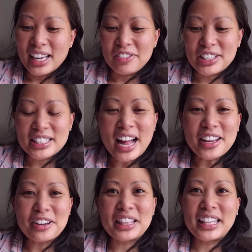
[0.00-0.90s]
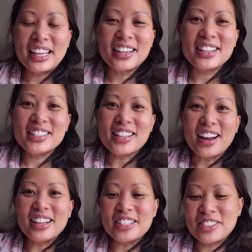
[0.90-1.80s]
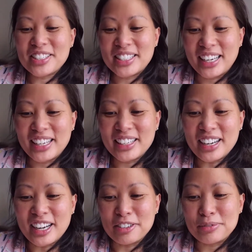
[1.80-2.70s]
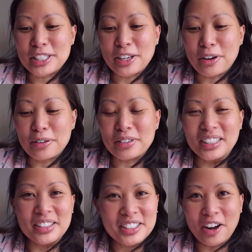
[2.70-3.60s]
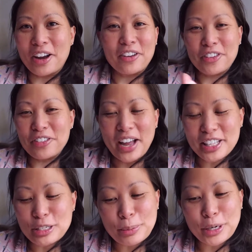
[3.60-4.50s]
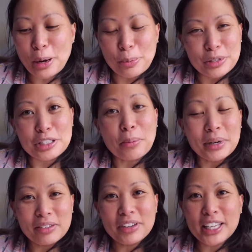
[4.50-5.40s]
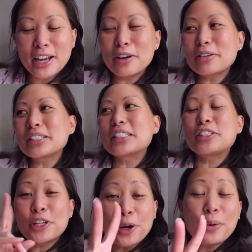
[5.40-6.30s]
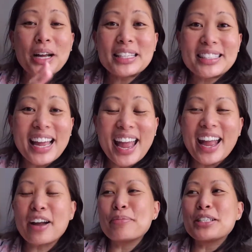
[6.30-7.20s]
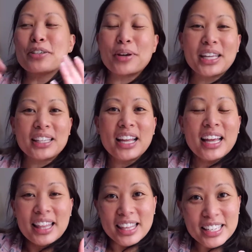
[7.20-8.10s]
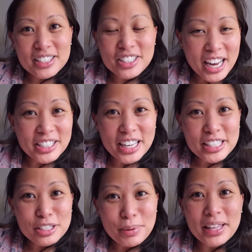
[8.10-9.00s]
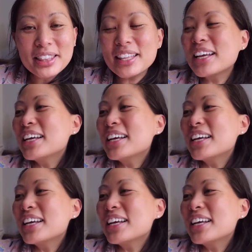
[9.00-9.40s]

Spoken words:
if it's not your thing and it's not interesting. Sorry if you've had to put up with so many videos. Two a day I've been doing this JJ Smith